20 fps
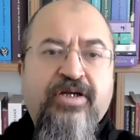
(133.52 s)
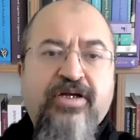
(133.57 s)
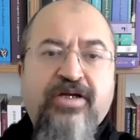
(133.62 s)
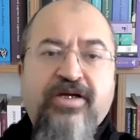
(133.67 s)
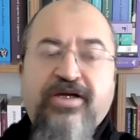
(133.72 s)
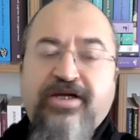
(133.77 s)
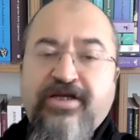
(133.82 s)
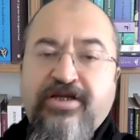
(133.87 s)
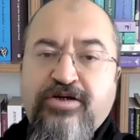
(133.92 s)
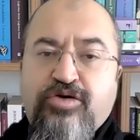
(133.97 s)

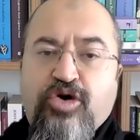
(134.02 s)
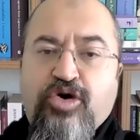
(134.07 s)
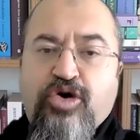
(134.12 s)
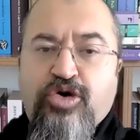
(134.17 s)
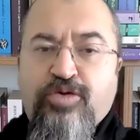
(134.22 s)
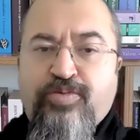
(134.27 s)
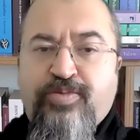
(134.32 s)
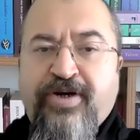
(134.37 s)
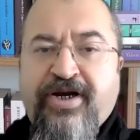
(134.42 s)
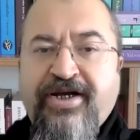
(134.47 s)

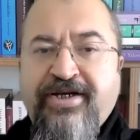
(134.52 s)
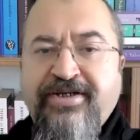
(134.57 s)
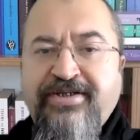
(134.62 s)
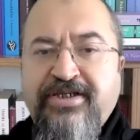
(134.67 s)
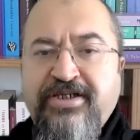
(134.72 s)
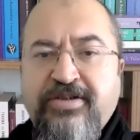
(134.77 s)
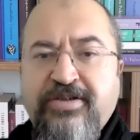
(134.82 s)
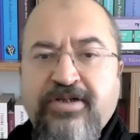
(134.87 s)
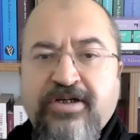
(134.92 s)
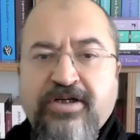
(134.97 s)

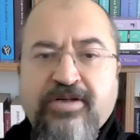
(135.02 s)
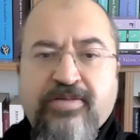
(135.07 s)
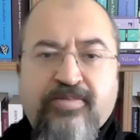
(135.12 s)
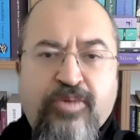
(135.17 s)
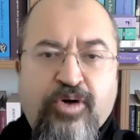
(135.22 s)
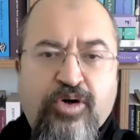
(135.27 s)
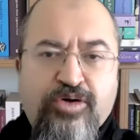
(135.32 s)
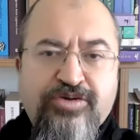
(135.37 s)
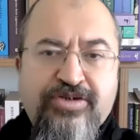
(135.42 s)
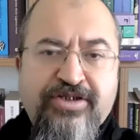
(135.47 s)
Incorporating
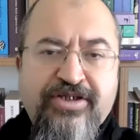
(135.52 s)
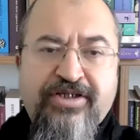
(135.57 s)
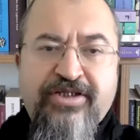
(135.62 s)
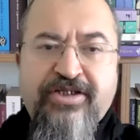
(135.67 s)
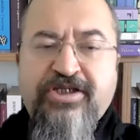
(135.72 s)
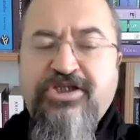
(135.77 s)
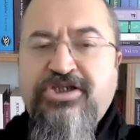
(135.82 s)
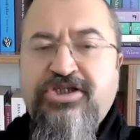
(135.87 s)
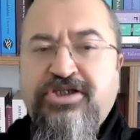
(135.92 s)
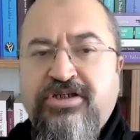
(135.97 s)
both
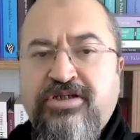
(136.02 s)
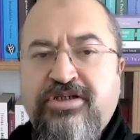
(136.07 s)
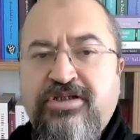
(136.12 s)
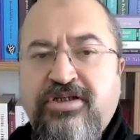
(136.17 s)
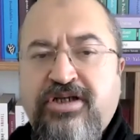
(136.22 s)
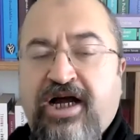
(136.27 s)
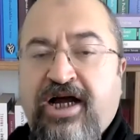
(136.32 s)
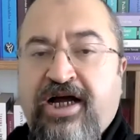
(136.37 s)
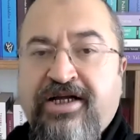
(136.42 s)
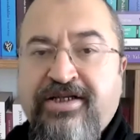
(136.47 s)
initial
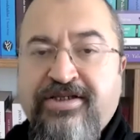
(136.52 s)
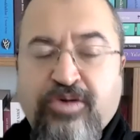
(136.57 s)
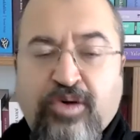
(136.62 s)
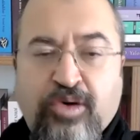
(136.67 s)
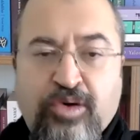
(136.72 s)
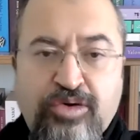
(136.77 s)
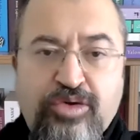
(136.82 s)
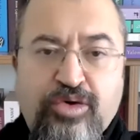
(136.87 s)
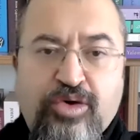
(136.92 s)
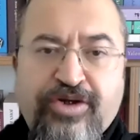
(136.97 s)
and
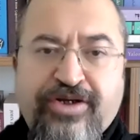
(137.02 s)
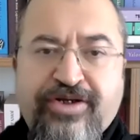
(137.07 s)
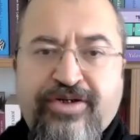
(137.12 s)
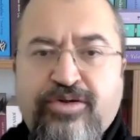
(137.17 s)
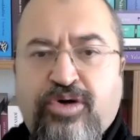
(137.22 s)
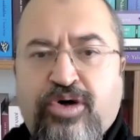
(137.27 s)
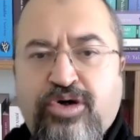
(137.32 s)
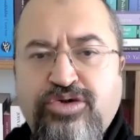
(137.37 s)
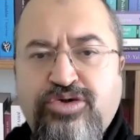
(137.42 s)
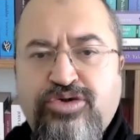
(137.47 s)
ongoing
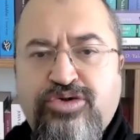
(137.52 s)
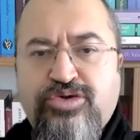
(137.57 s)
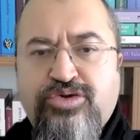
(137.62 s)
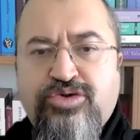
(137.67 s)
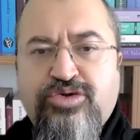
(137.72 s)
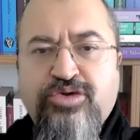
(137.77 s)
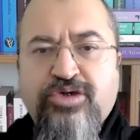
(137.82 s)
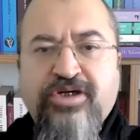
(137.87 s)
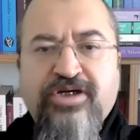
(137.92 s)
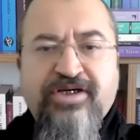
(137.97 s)
costs,